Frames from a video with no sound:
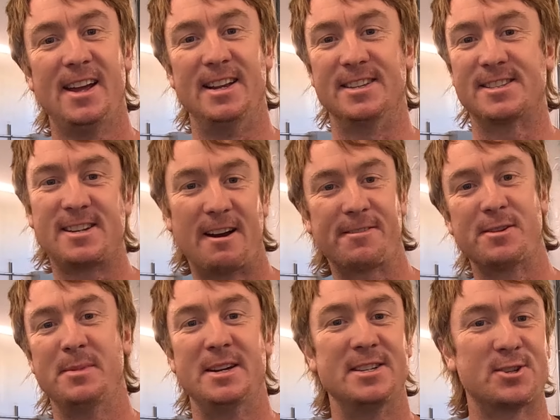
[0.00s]
and stuffed
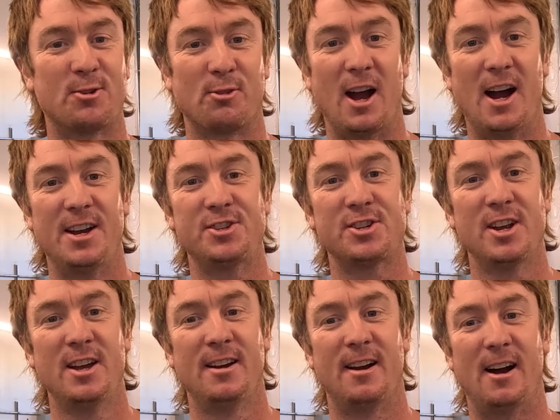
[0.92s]
them in his garage
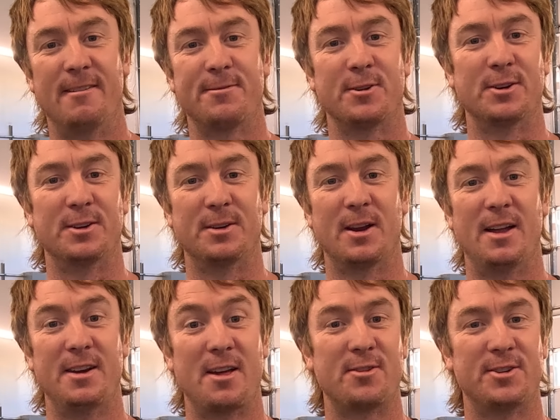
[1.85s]
for
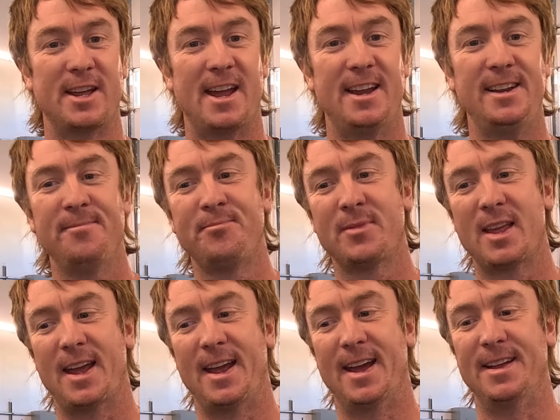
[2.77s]
another day.
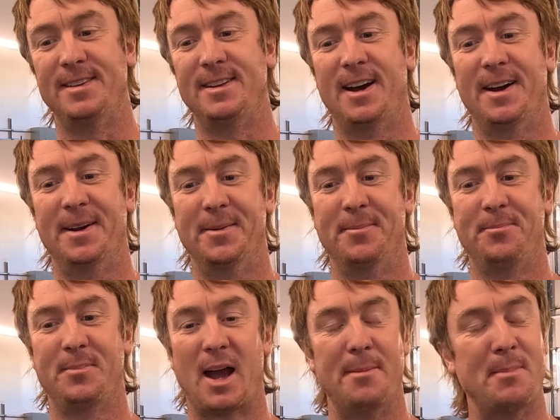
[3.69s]
And
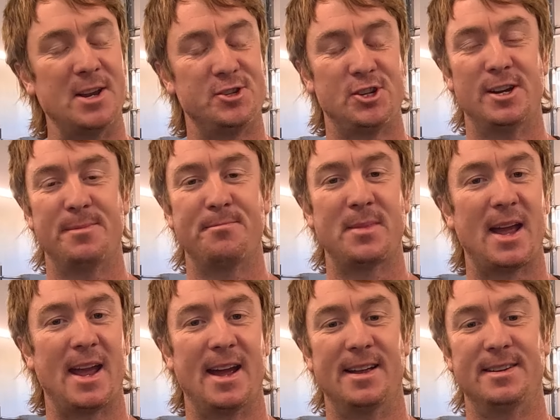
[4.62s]
I met Jim,
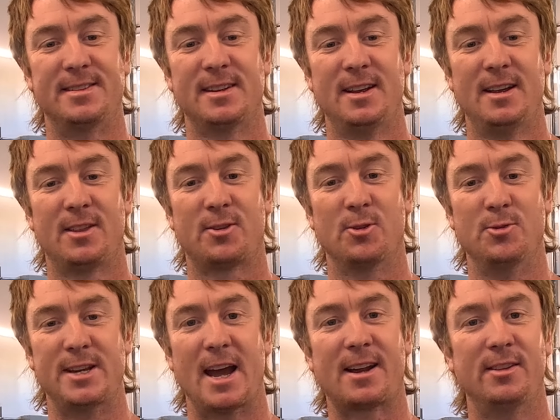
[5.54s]
and
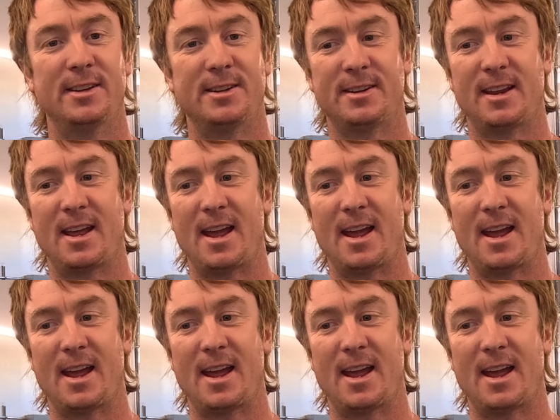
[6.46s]
through Declan